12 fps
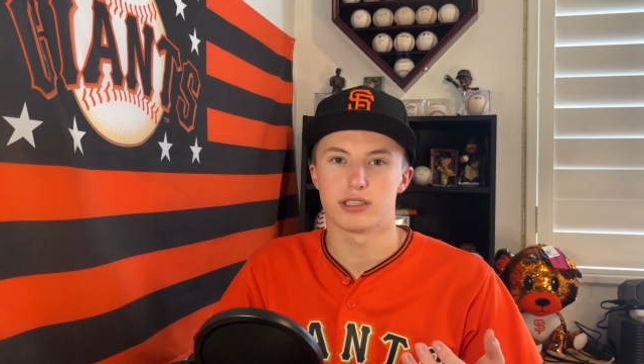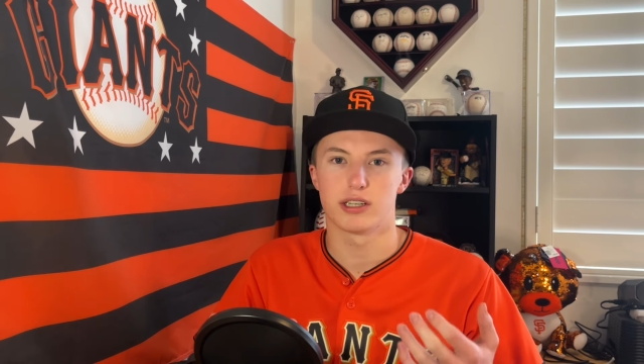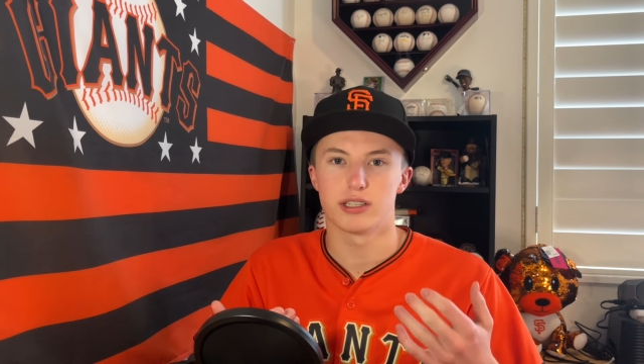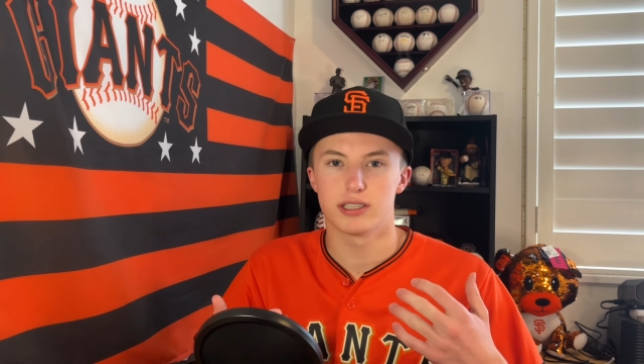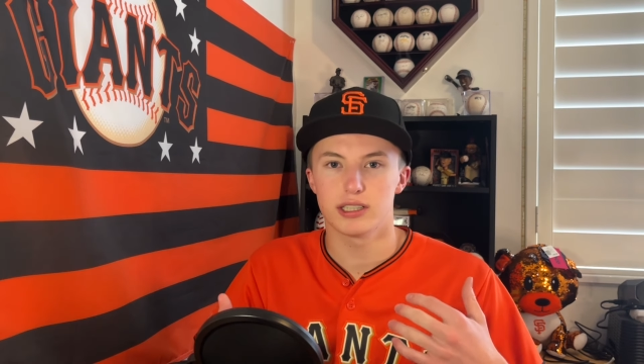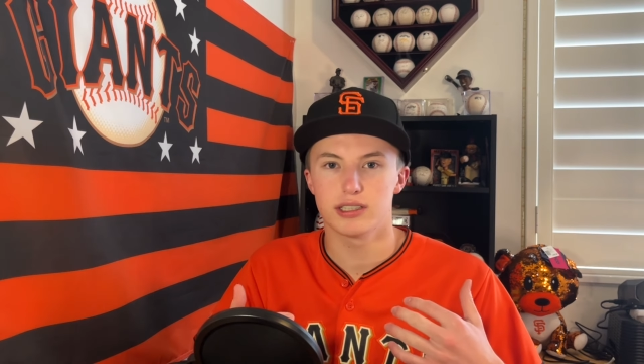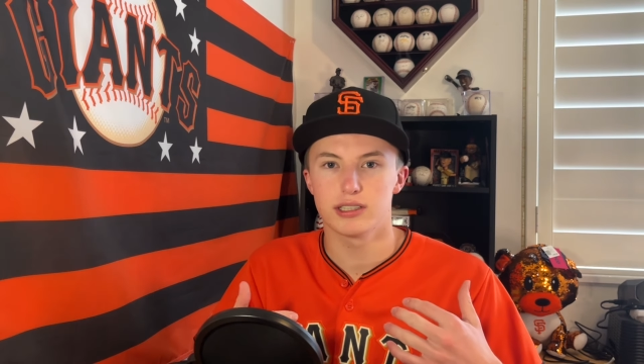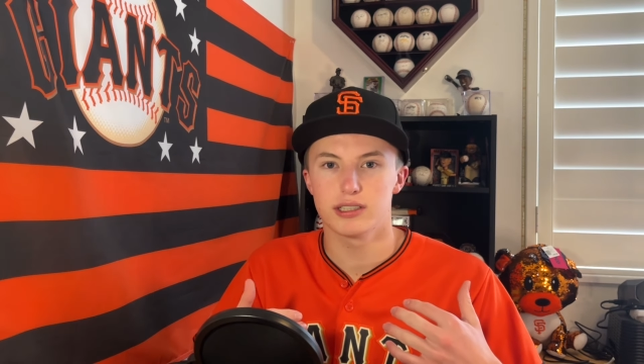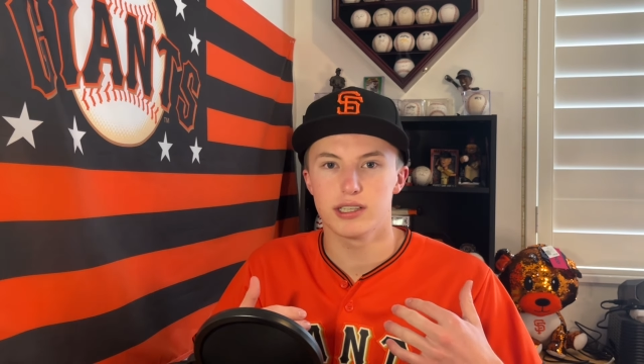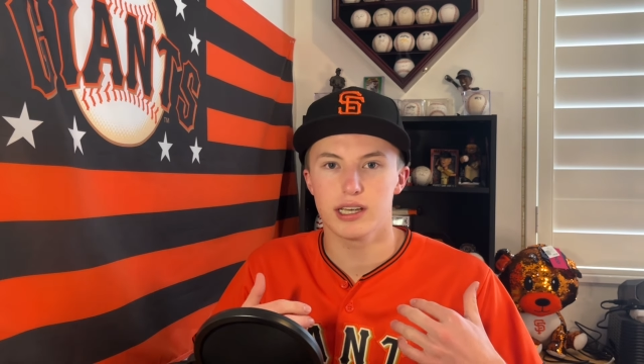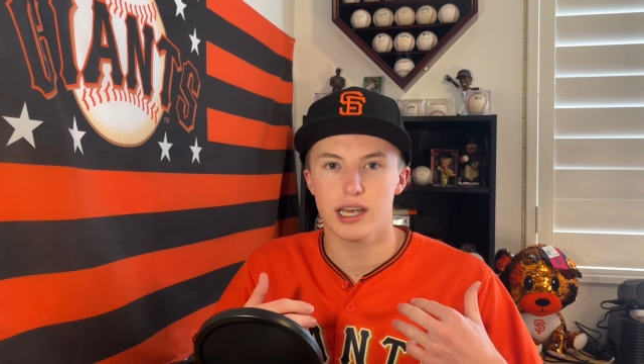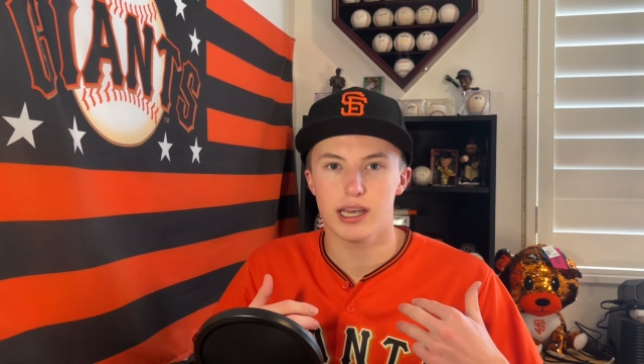Because this
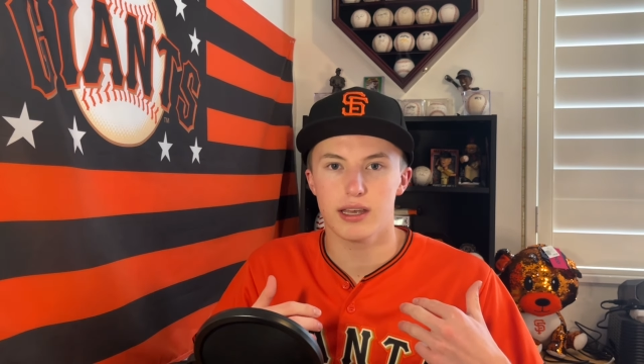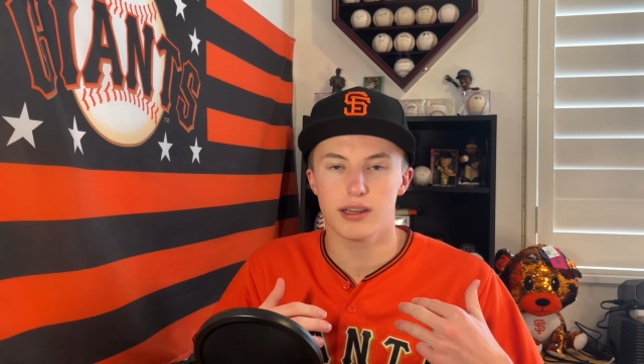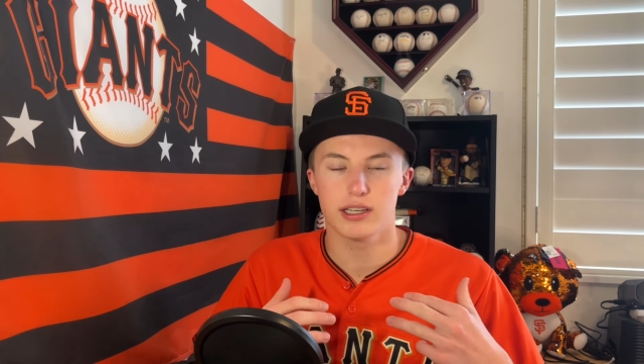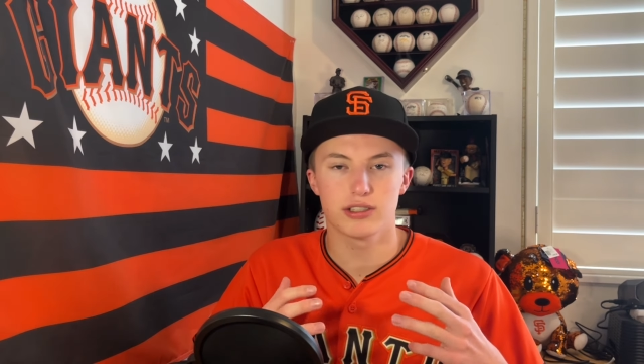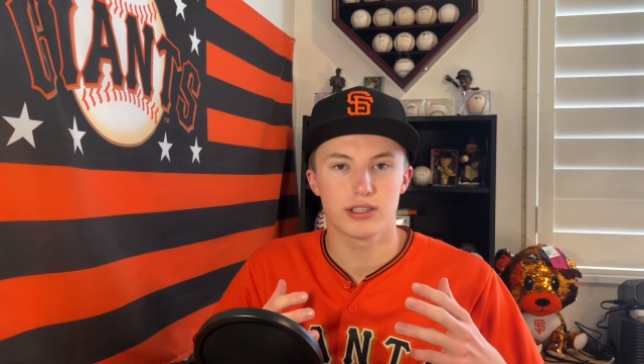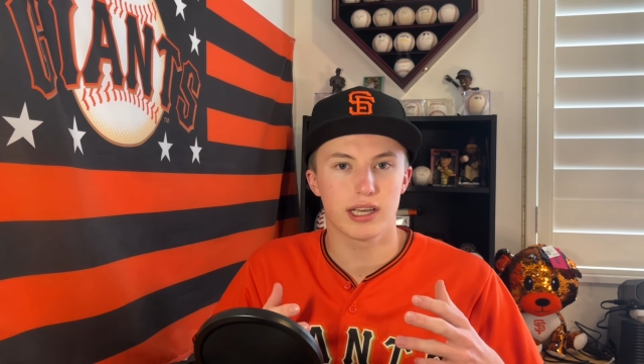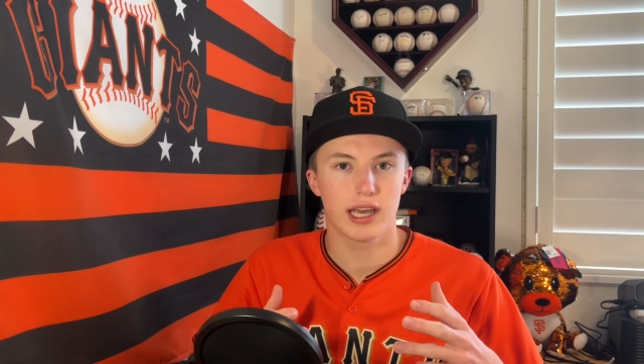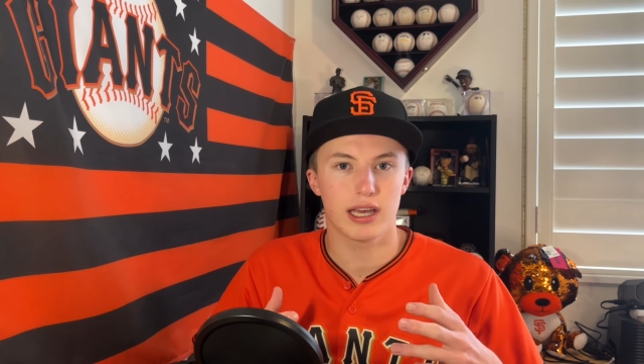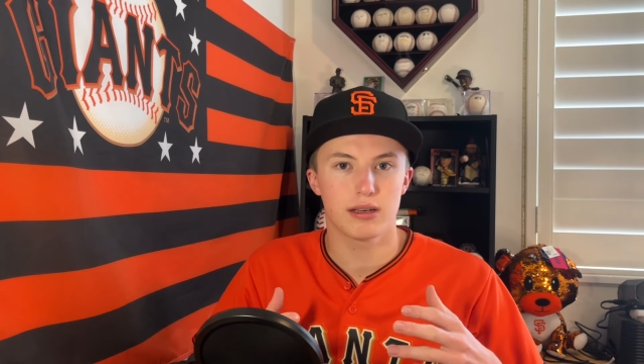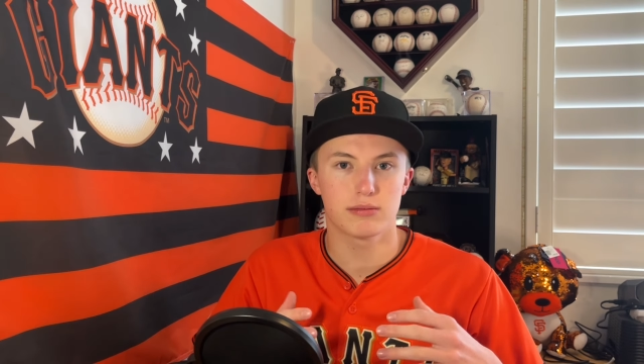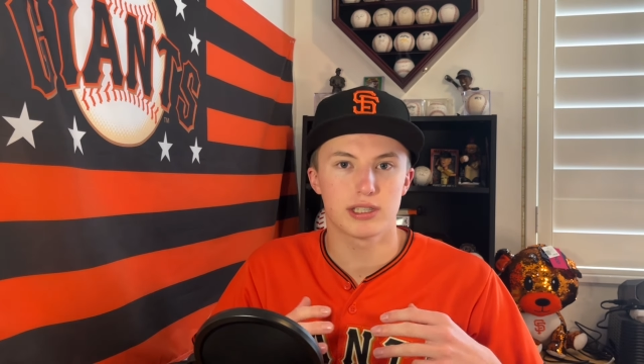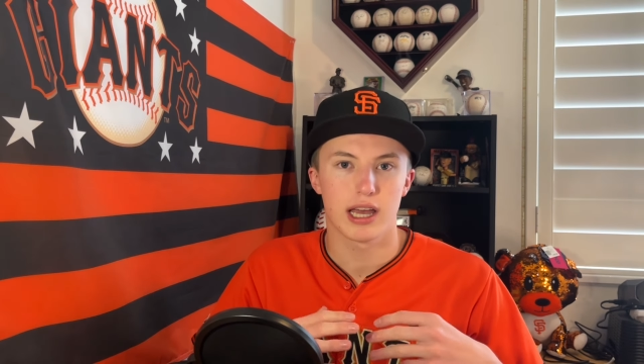is the game. These are the
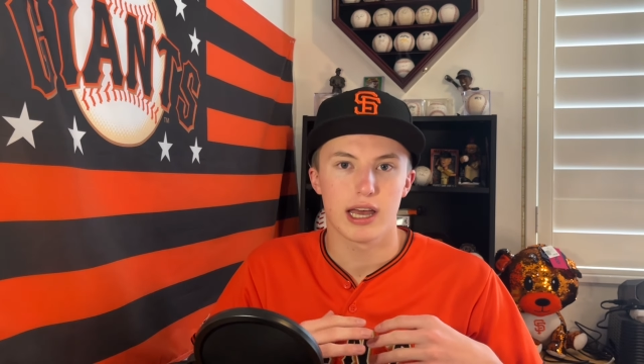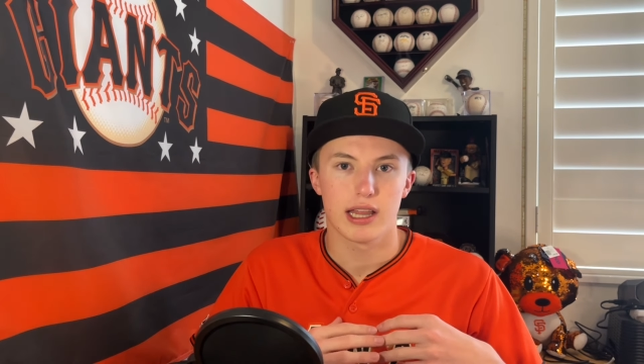games